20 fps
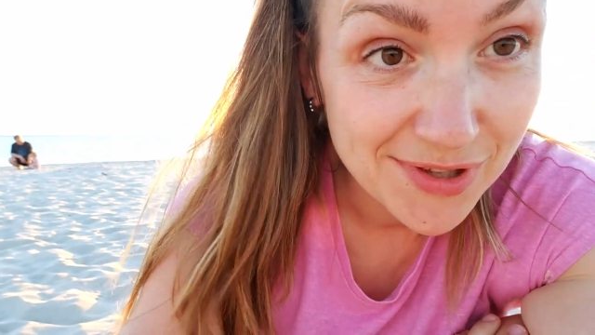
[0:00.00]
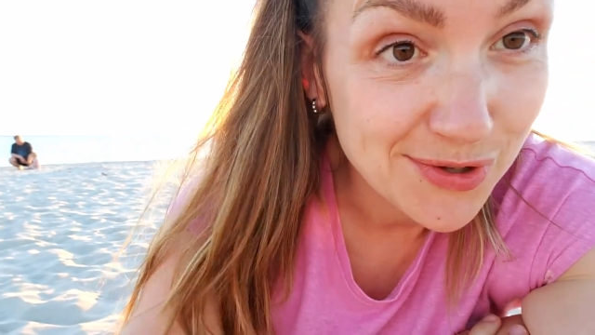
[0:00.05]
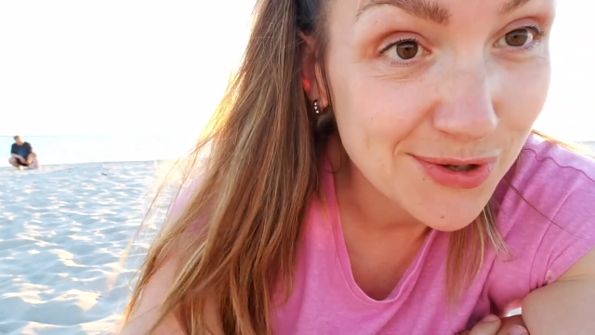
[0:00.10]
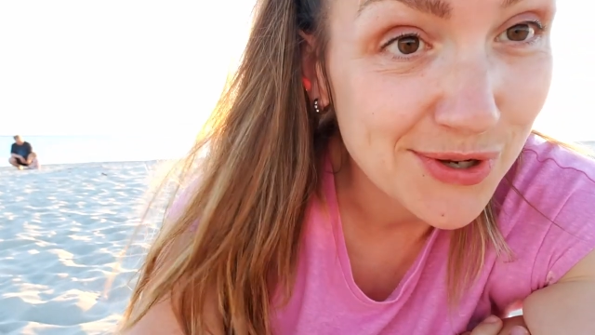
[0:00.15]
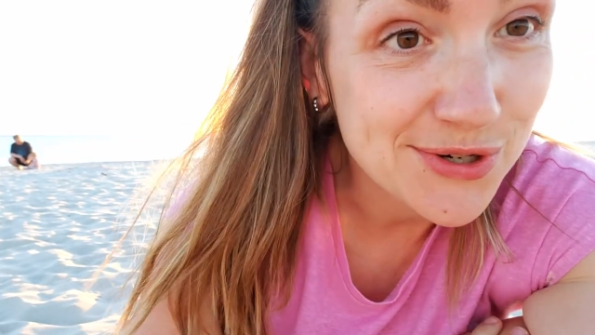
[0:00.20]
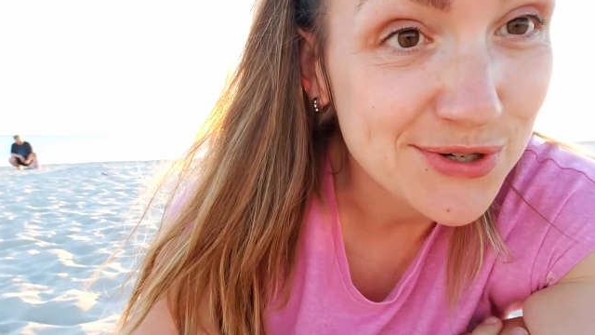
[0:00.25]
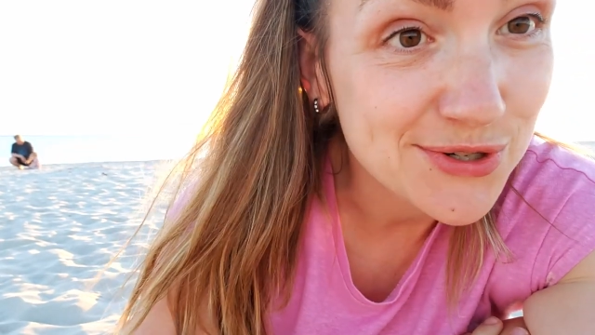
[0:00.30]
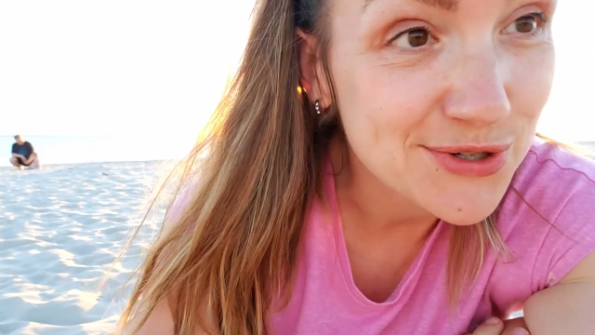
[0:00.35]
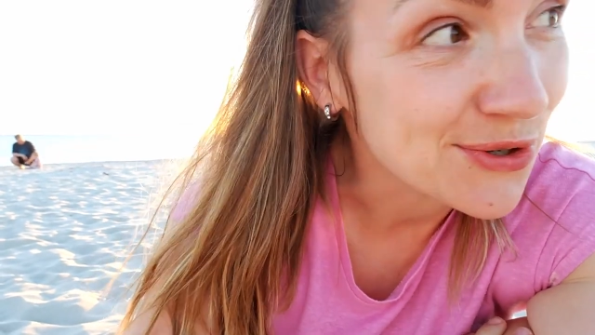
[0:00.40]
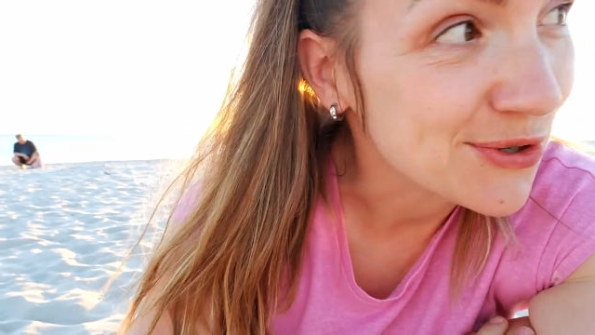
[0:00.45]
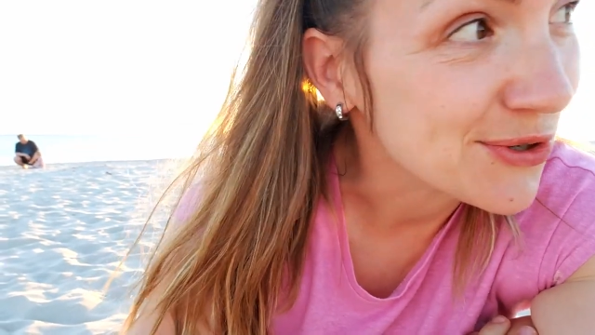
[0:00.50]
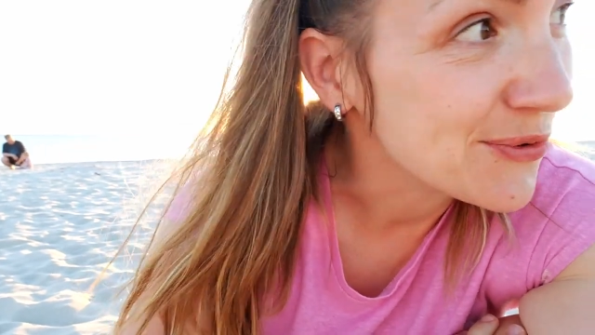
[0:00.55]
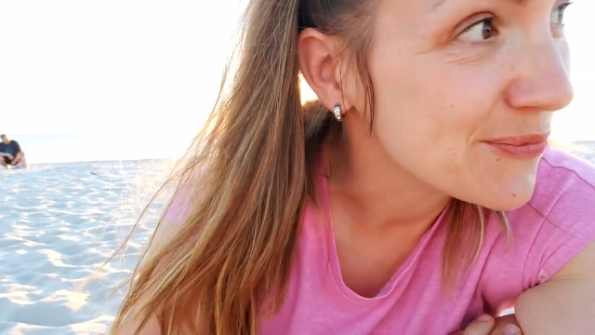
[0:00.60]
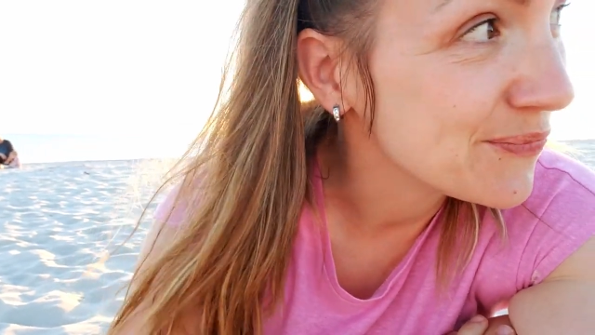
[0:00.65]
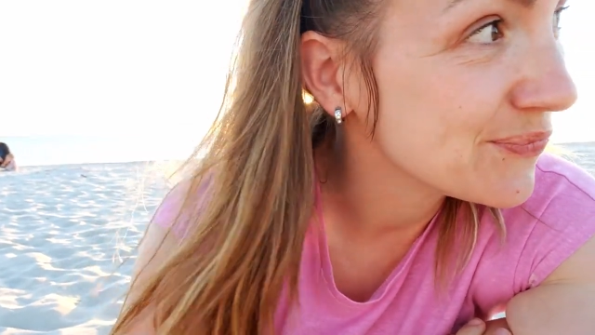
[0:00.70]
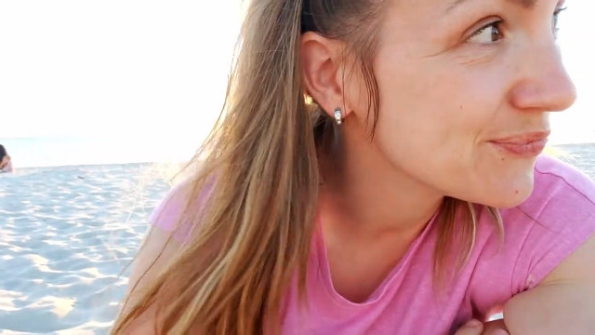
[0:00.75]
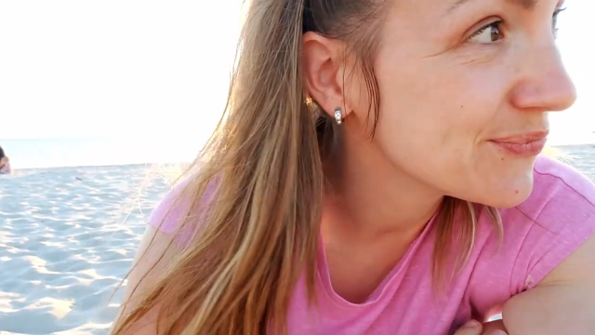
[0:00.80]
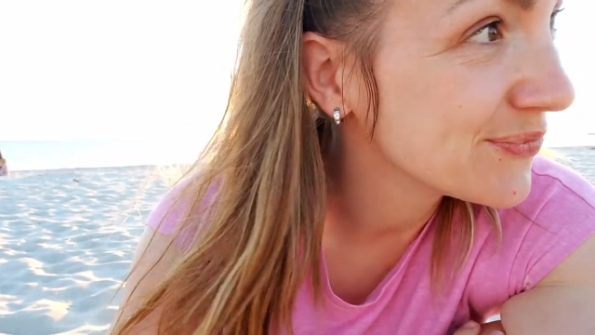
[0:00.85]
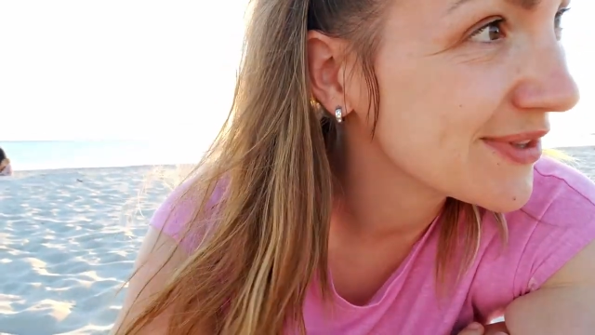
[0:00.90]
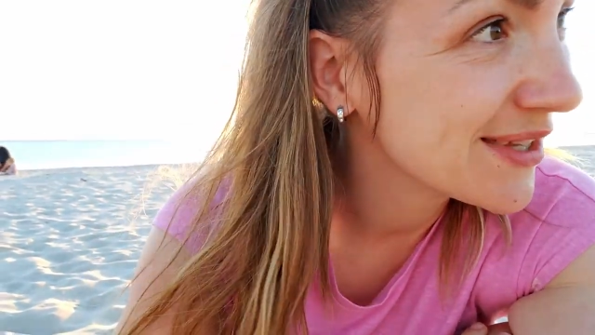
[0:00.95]
Not sure.
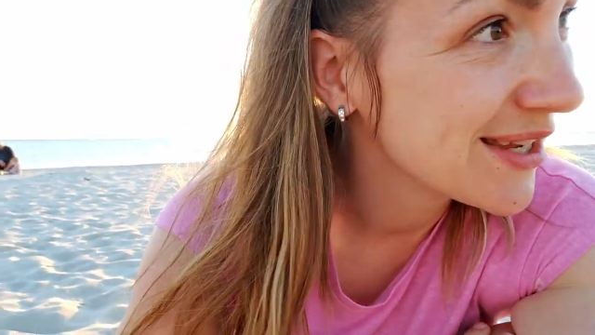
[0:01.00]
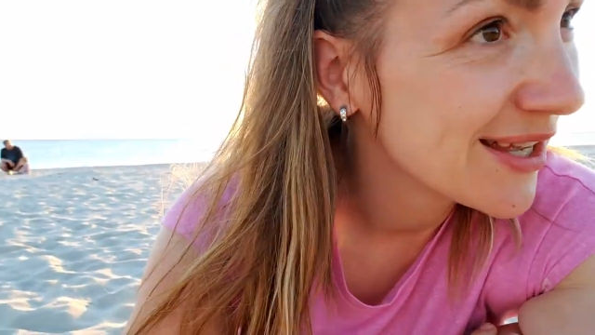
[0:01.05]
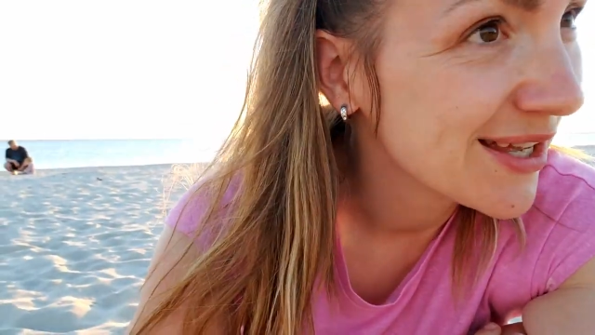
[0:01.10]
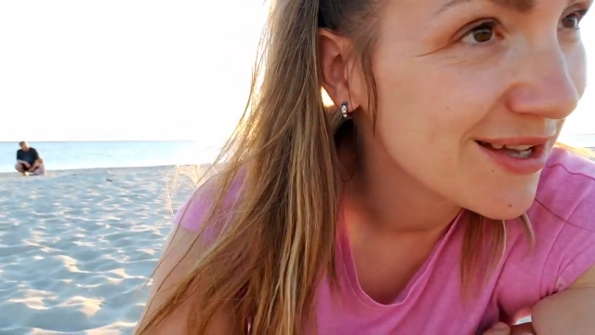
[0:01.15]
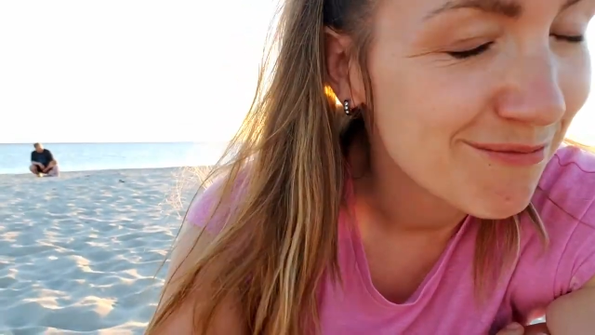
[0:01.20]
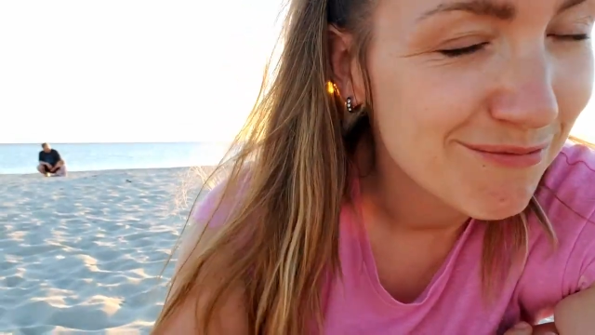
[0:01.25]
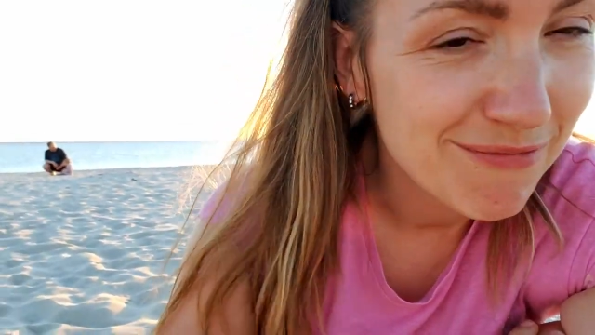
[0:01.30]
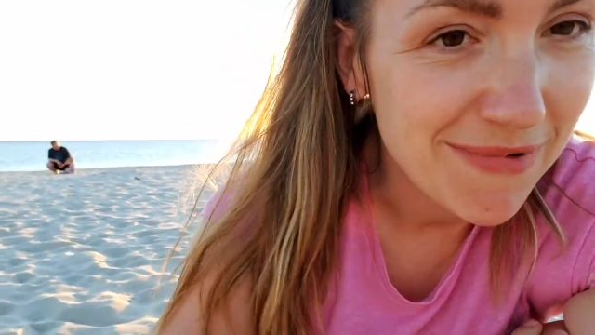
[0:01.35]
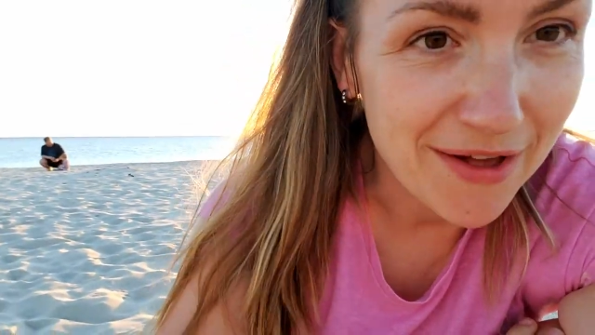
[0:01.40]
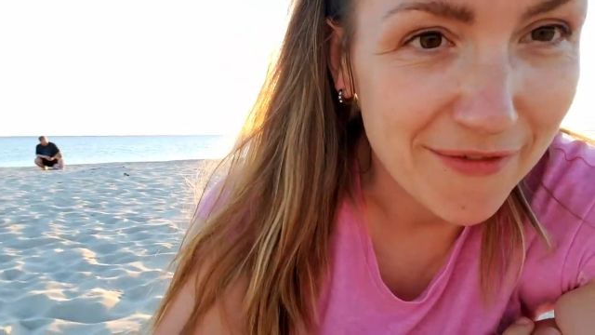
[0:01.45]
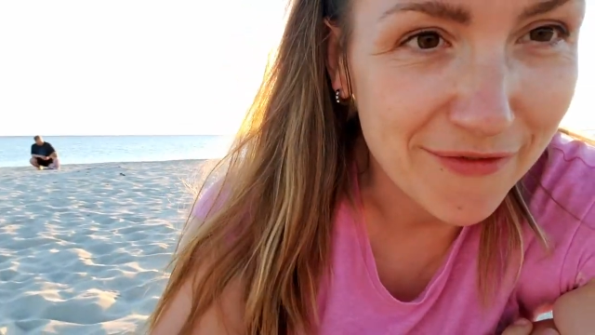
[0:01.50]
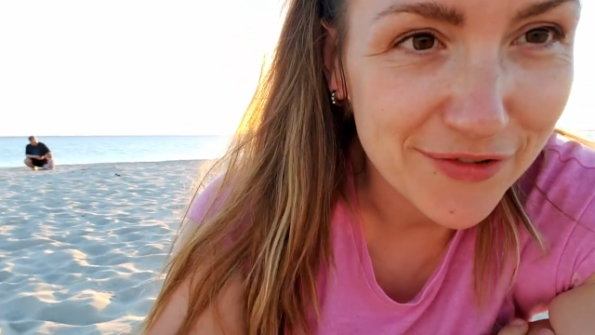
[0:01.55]
But